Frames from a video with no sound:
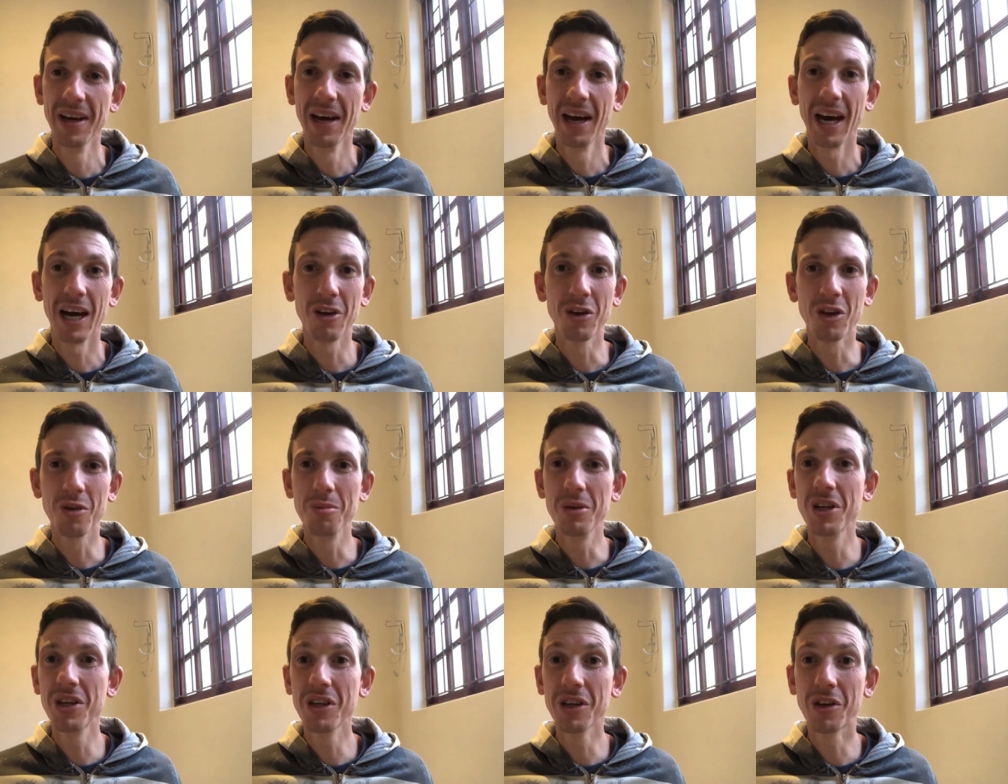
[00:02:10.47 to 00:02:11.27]
Our
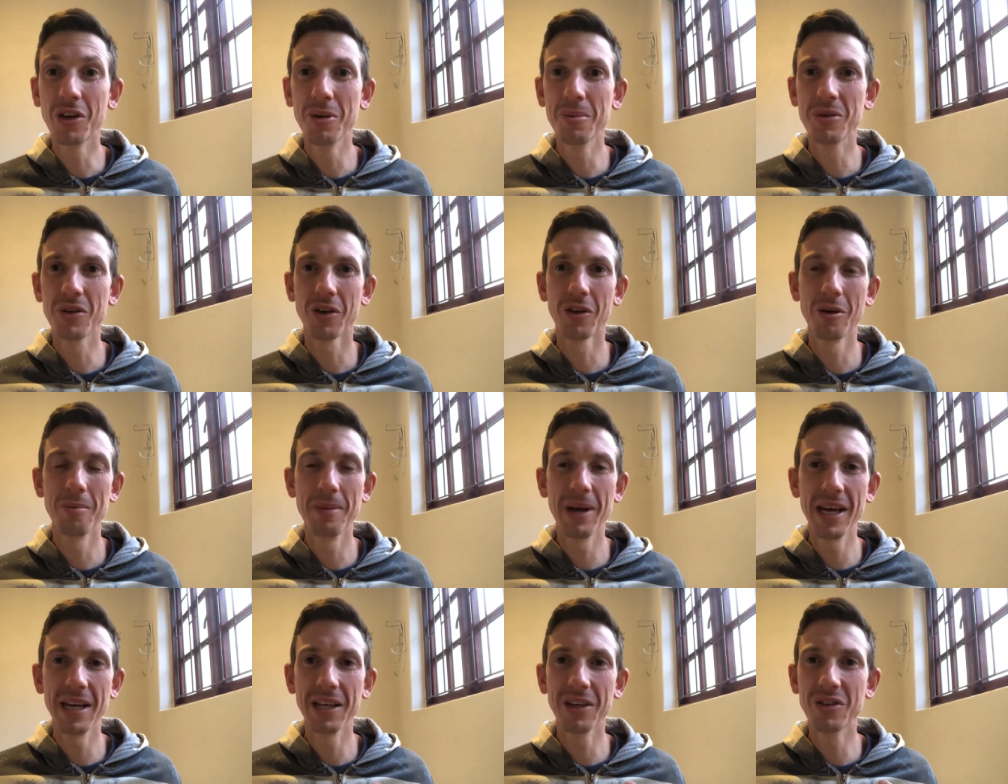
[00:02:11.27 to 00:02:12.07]
community groups are
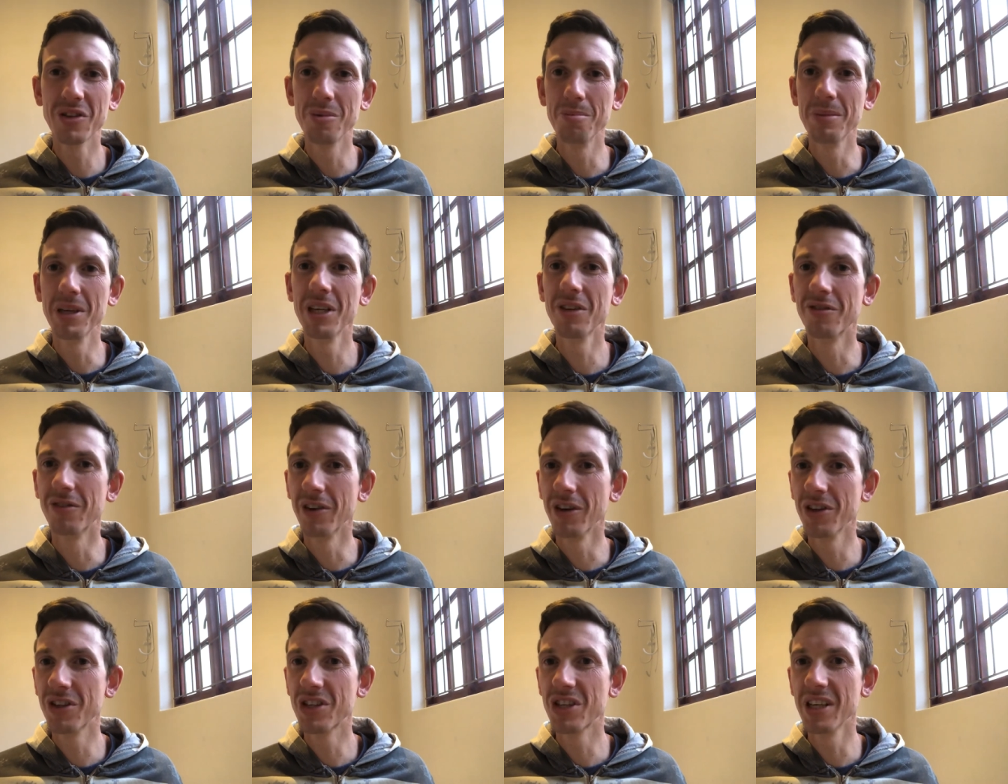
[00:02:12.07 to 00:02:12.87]
remaining to meet
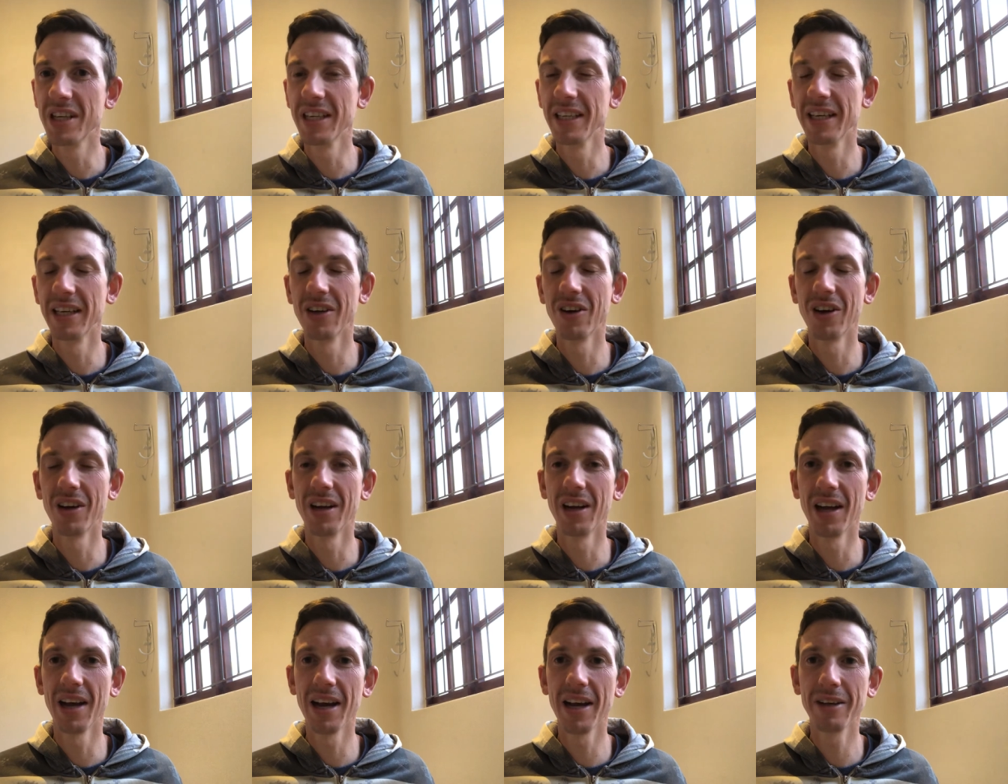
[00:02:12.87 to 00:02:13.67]
virtually and
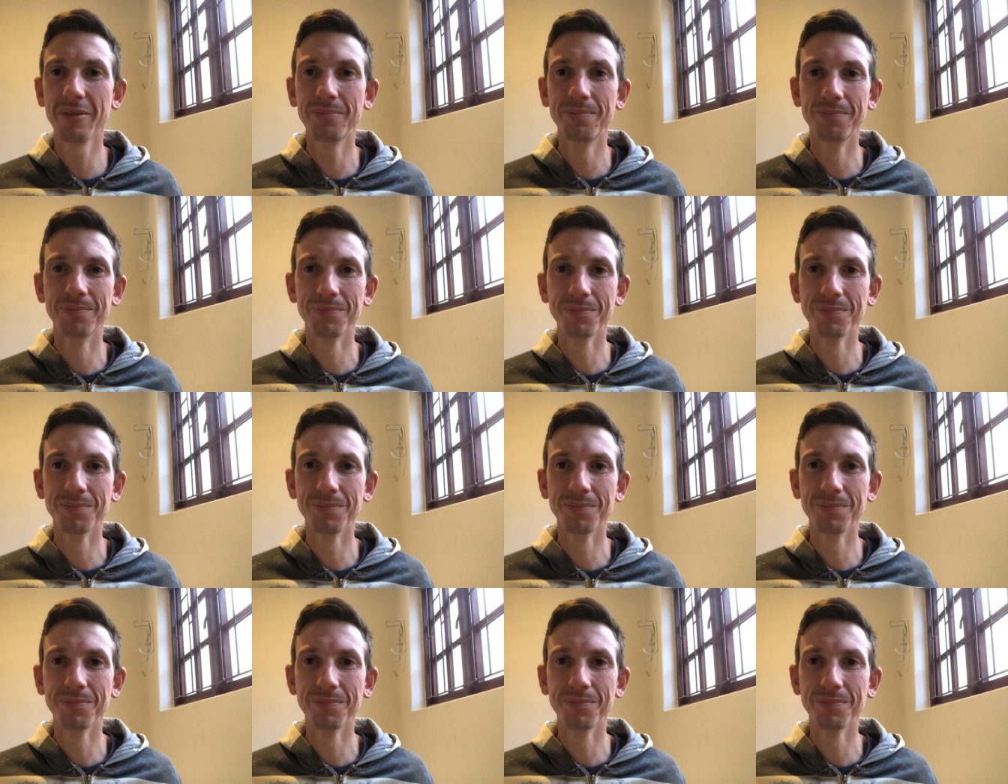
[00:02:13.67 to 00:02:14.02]
online.